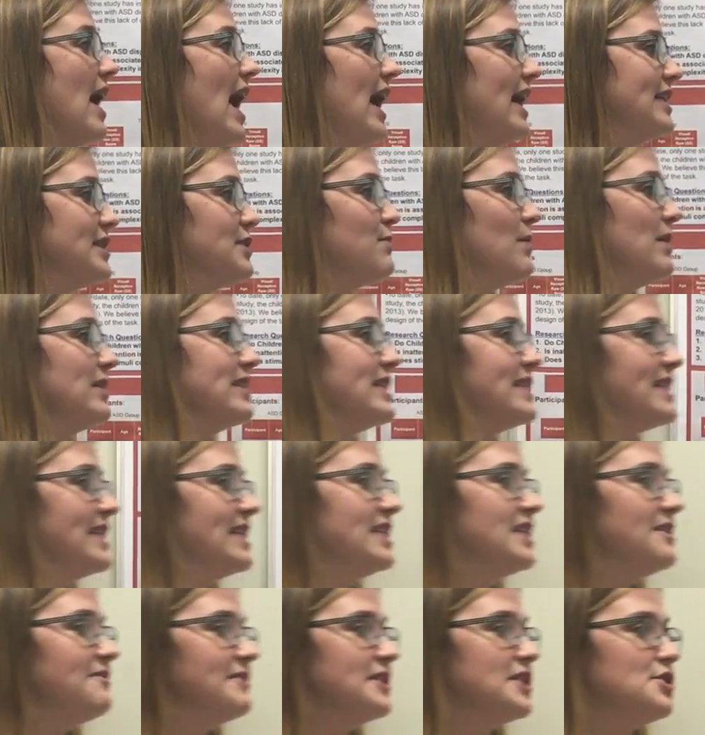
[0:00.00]
as well as
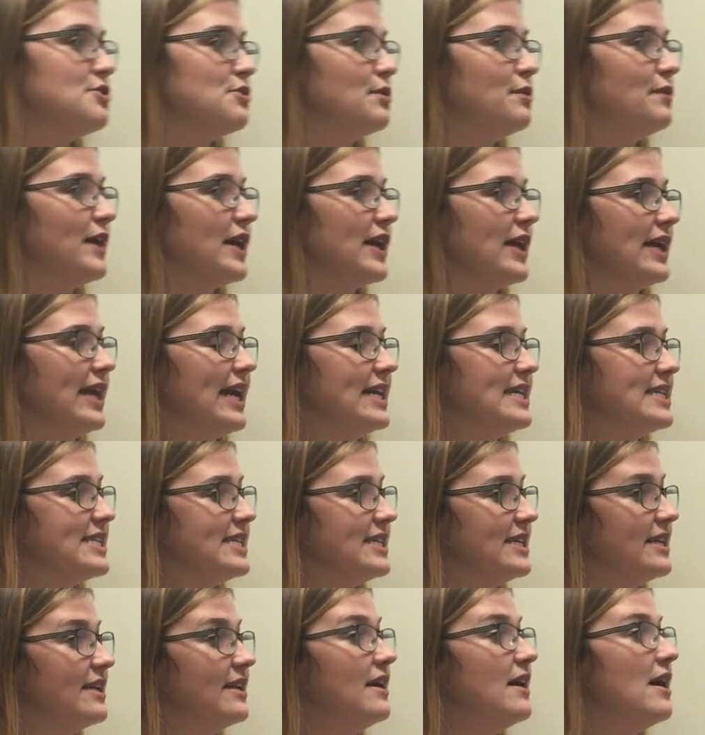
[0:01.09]
individual
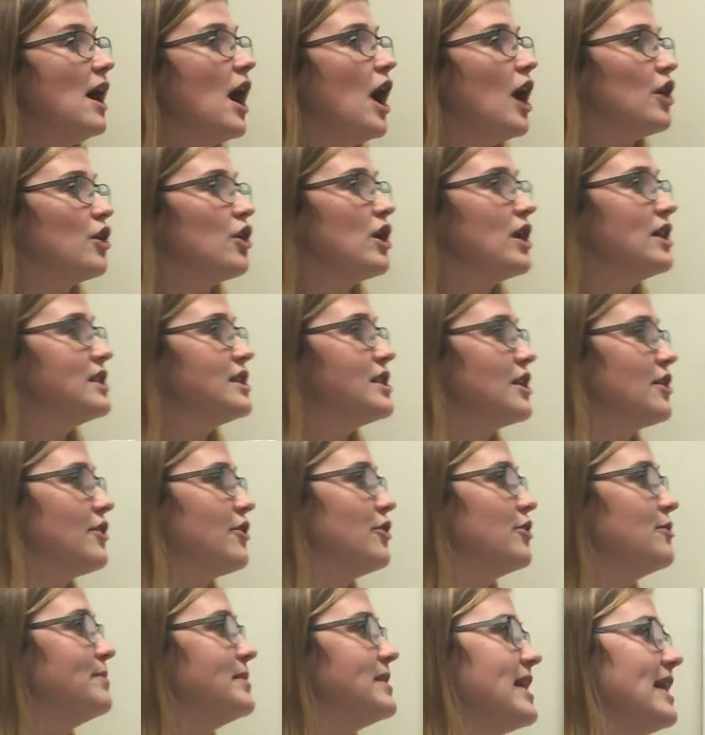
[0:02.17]
variation across the
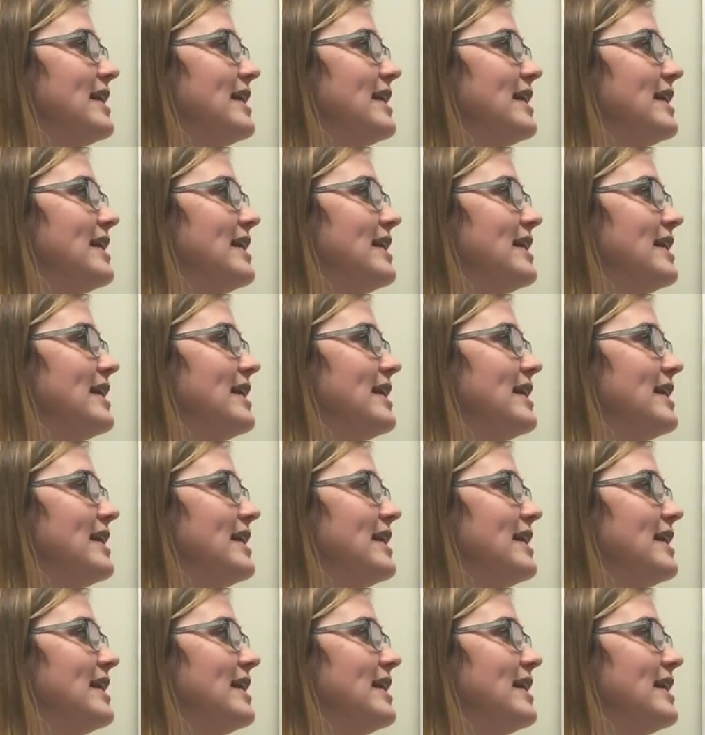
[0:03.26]
groups,